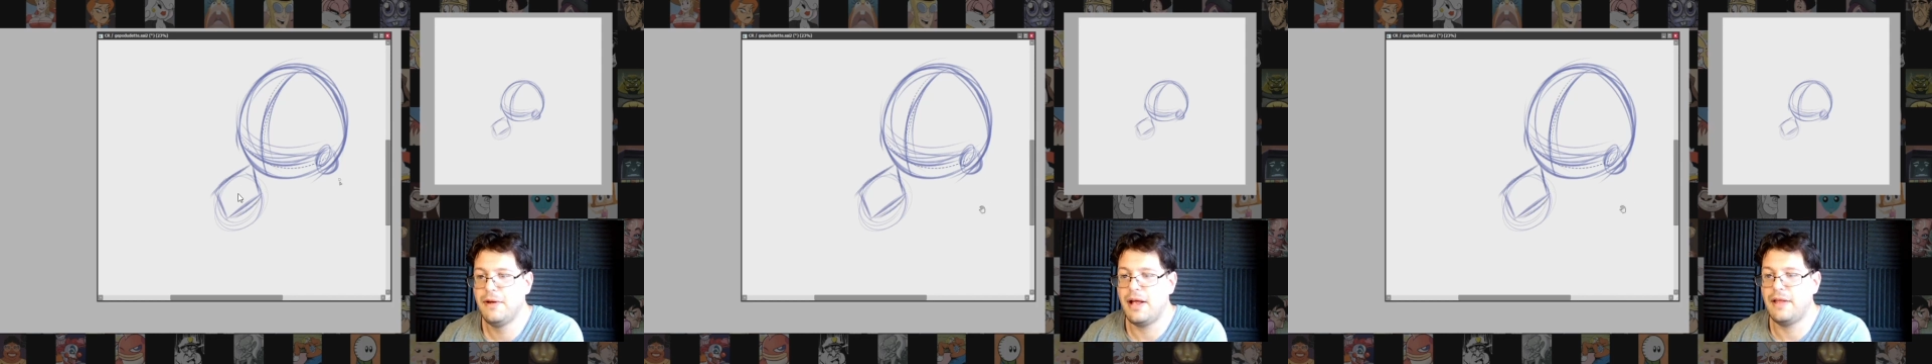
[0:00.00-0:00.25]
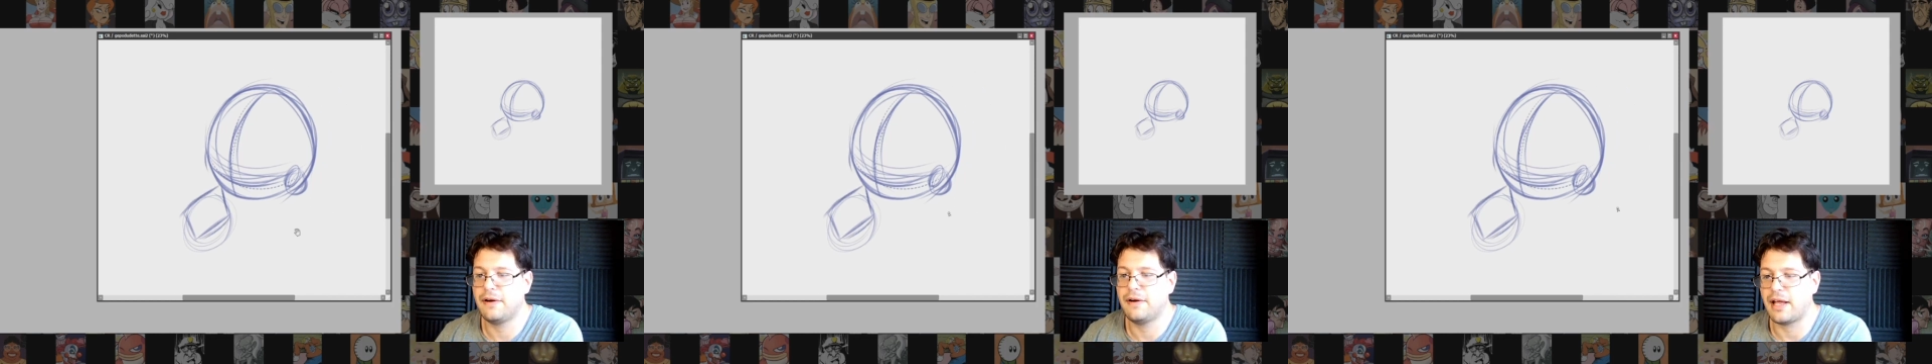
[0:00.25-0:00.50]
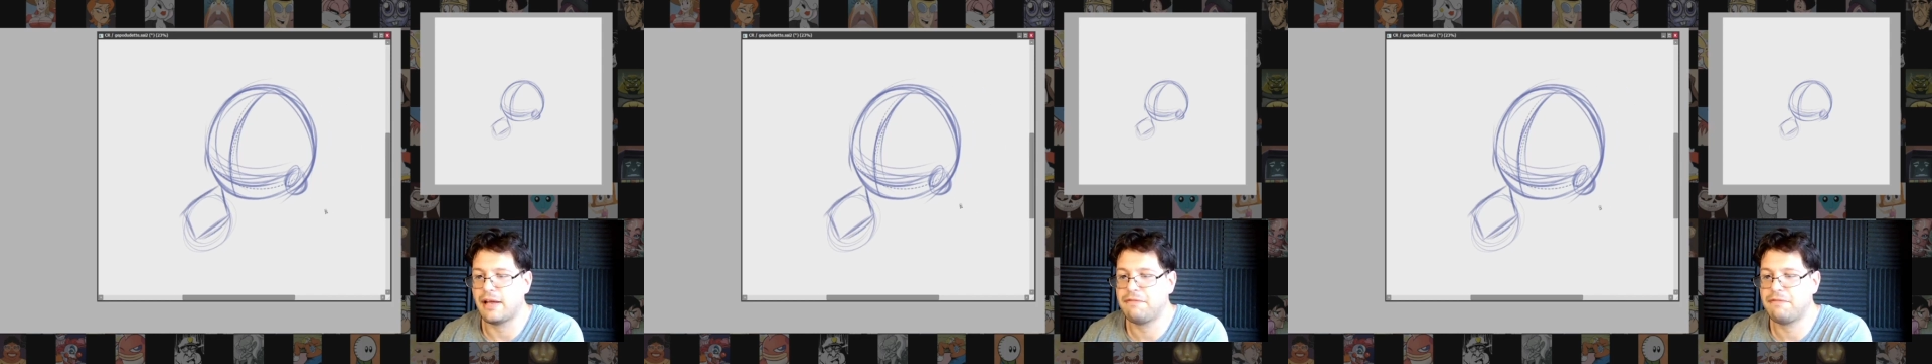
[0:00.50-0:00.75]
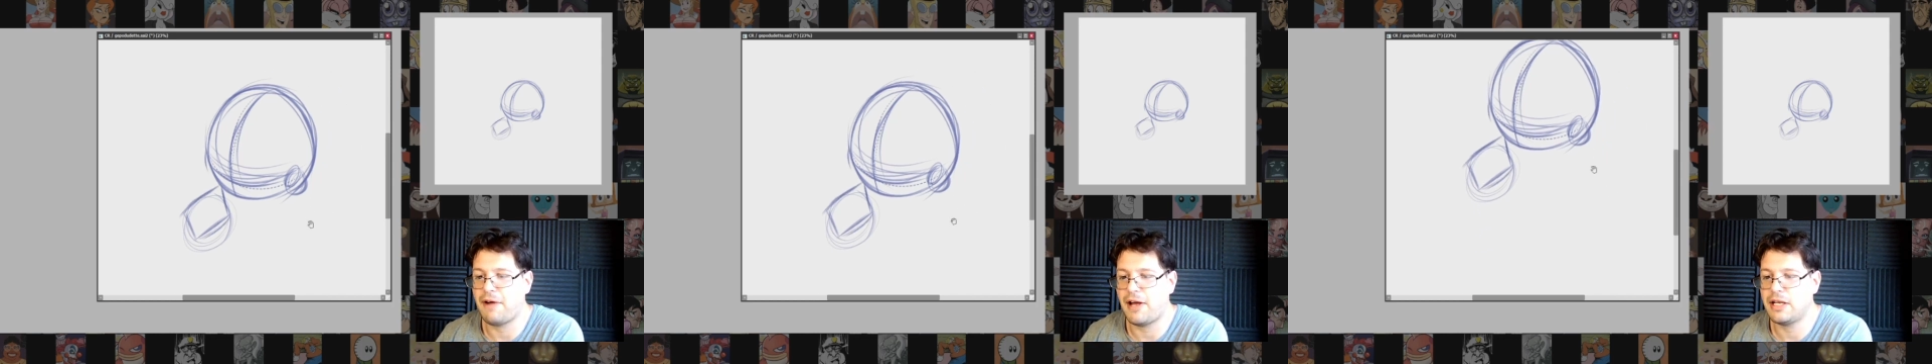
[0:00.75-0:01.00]
and they're like
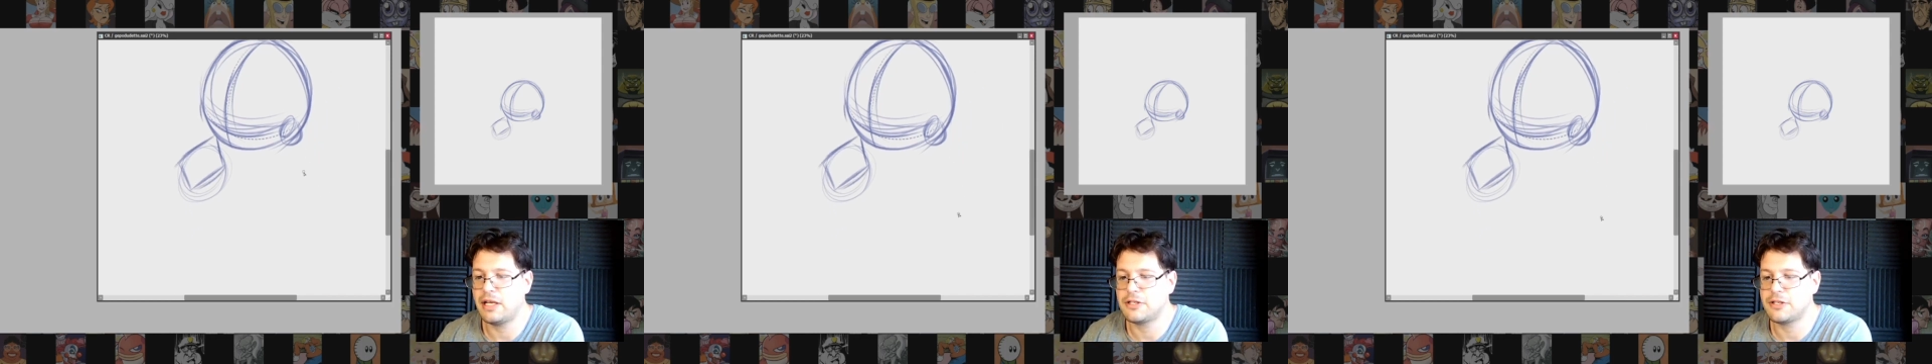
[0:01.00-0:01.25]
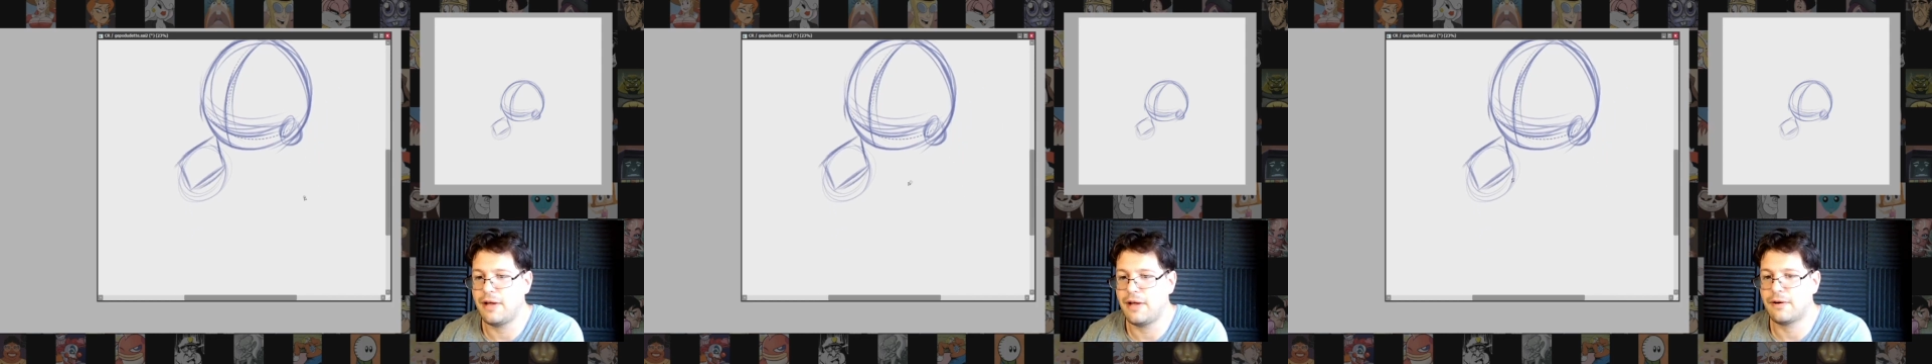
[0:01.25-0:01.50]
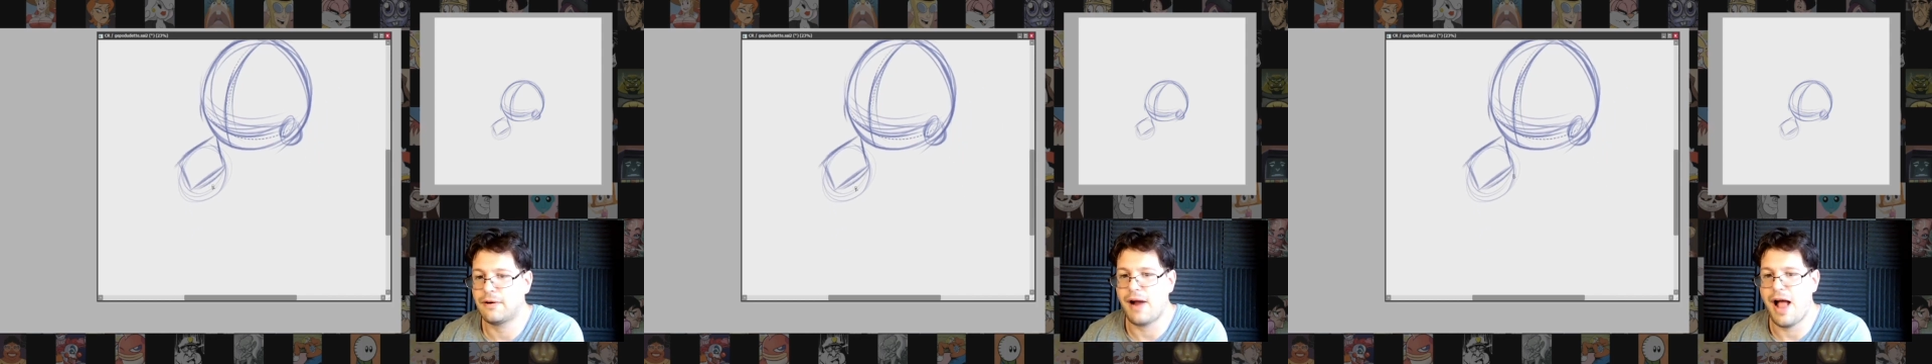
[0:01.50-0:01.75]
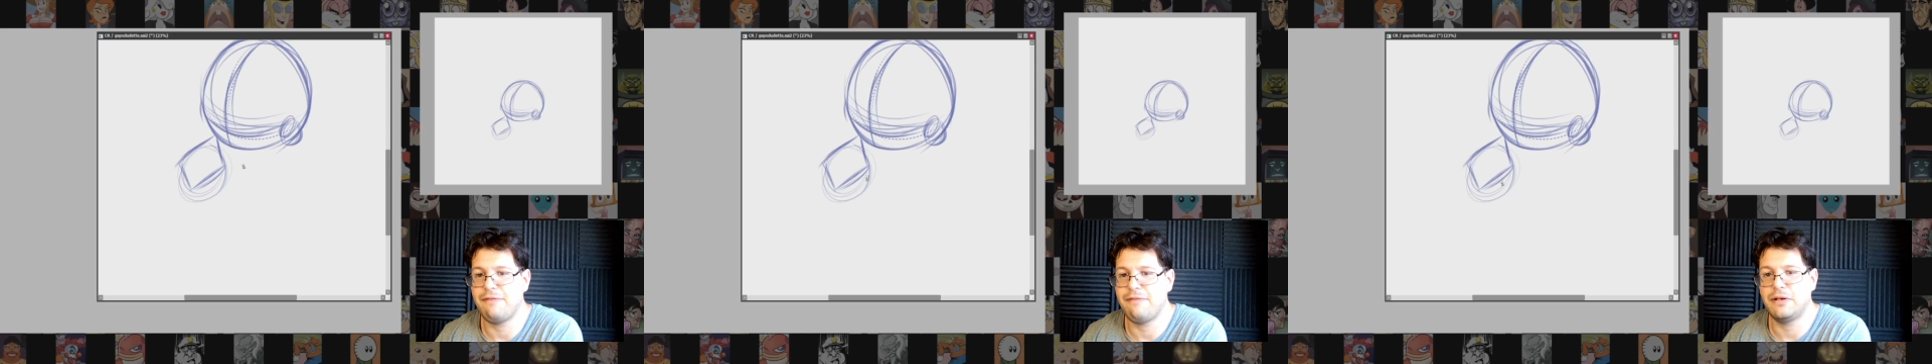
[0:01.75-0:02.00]
fighting each other or
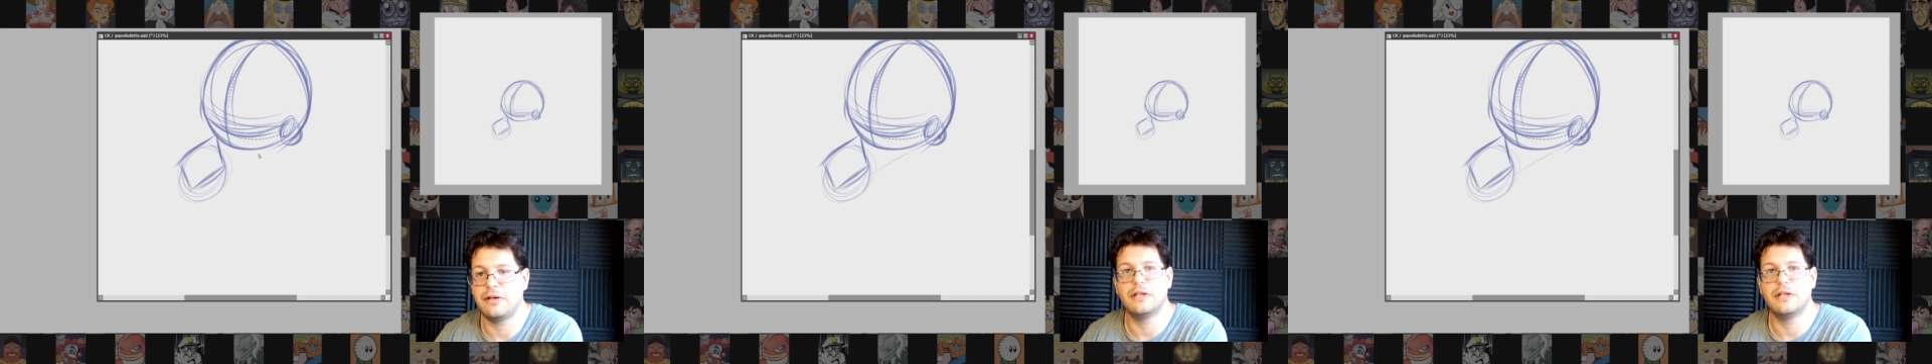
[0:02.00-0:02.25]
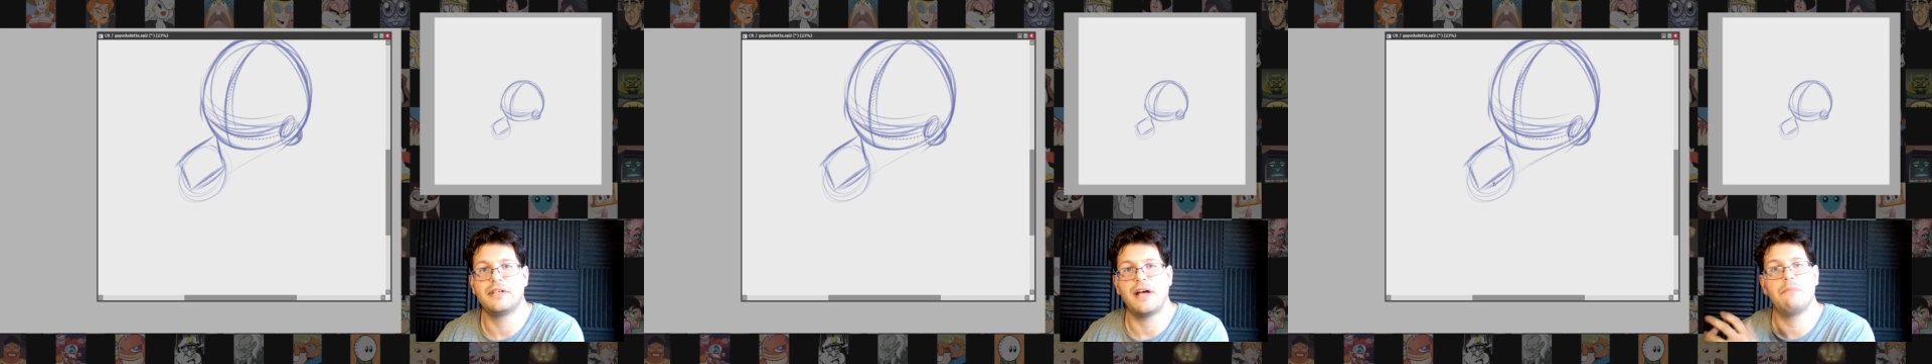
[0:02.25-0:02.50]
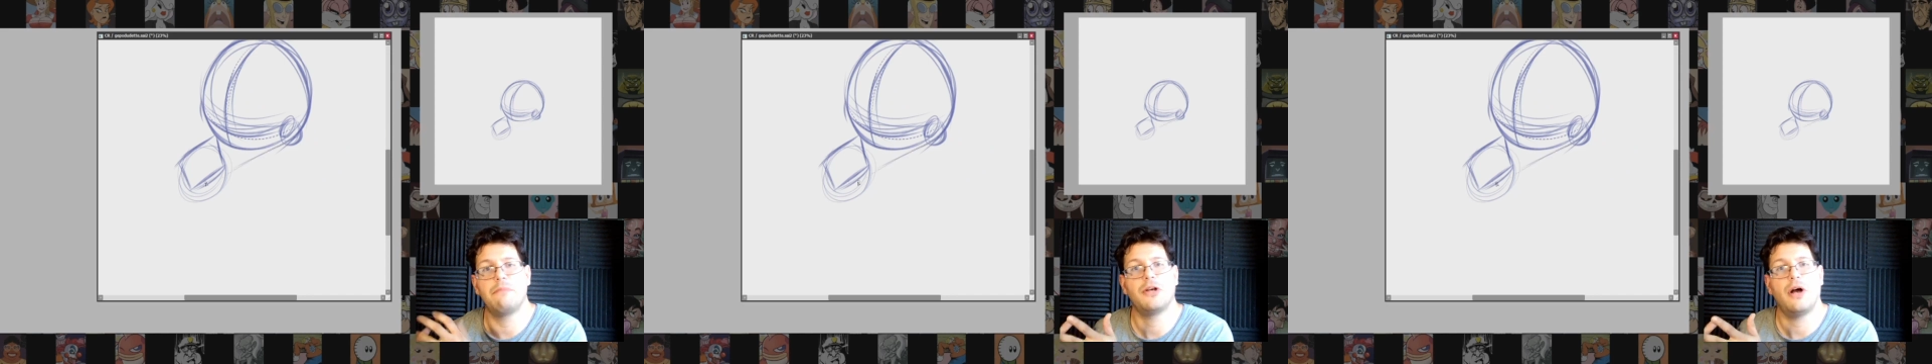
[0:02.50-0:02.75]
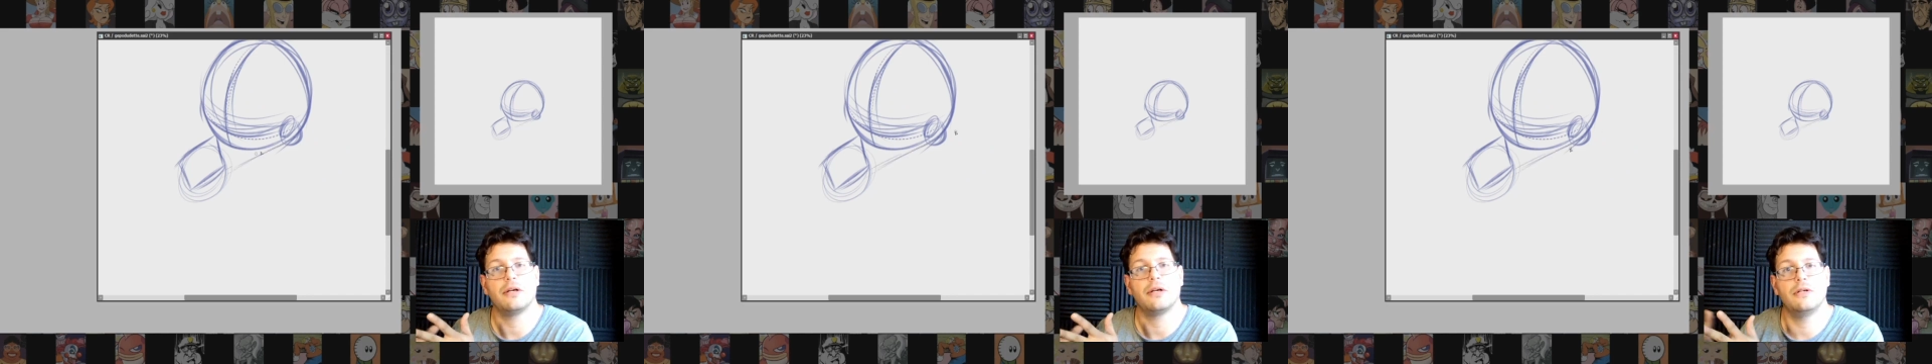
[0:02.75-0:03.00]
having a good time
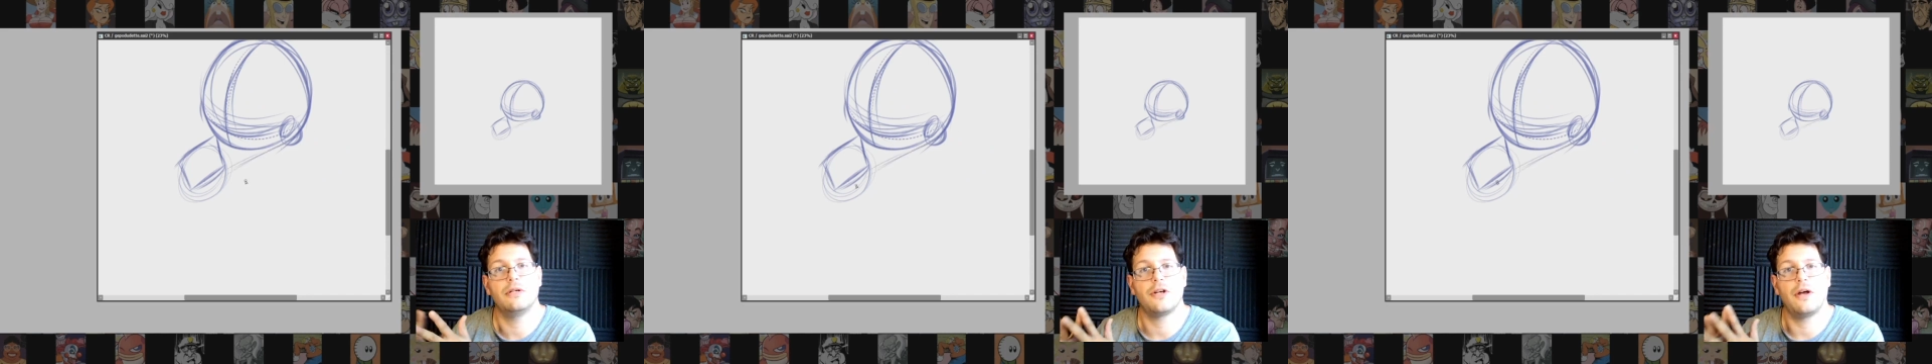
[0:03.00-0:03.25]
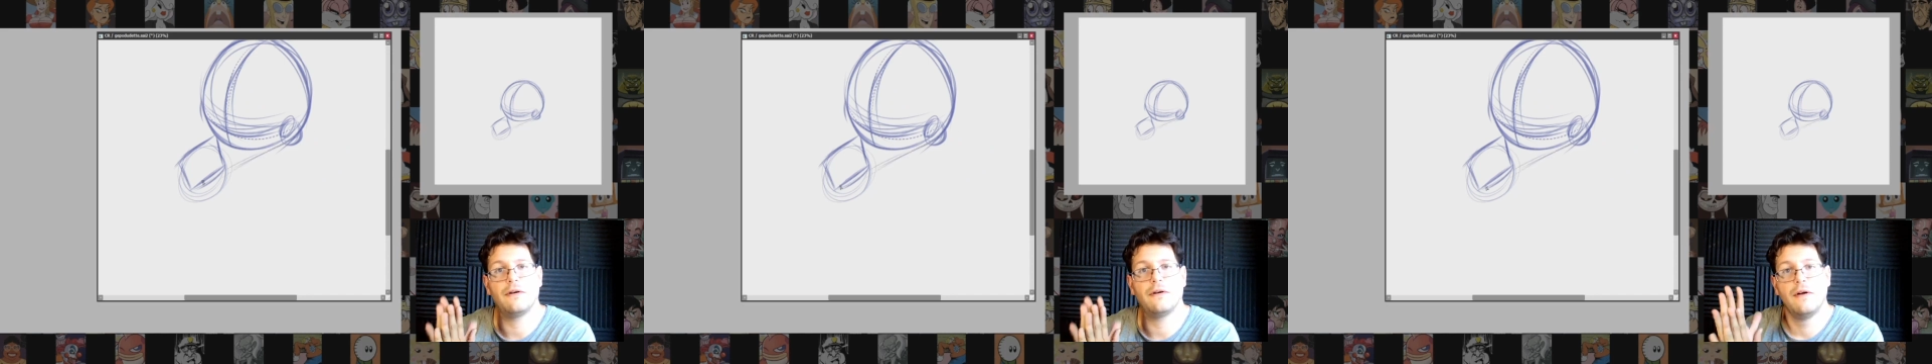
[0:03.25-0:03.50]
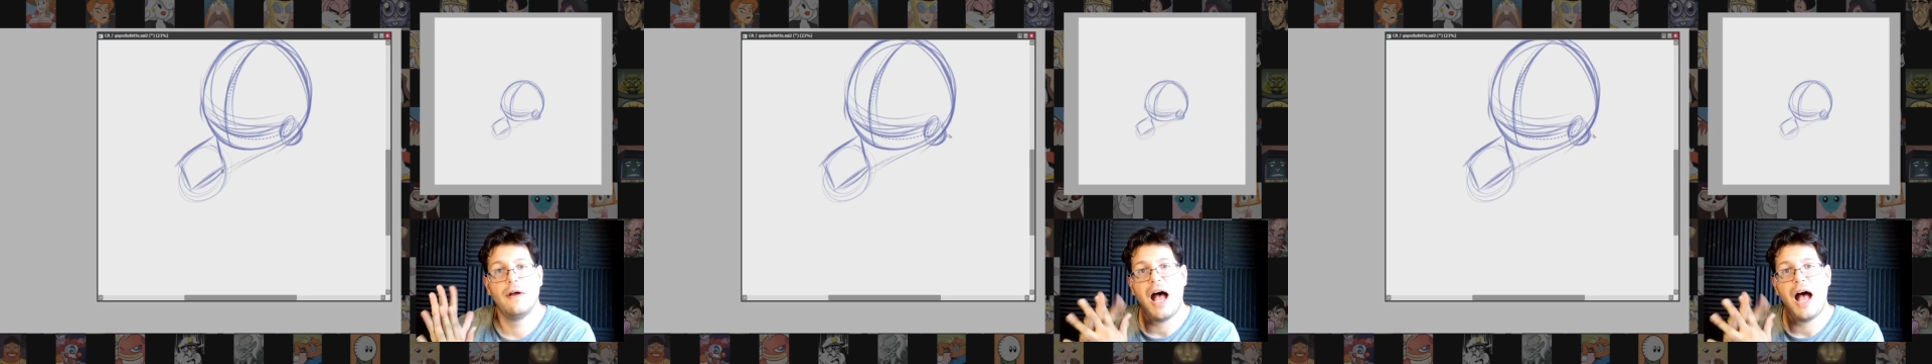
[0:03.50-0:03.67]
talking to each other.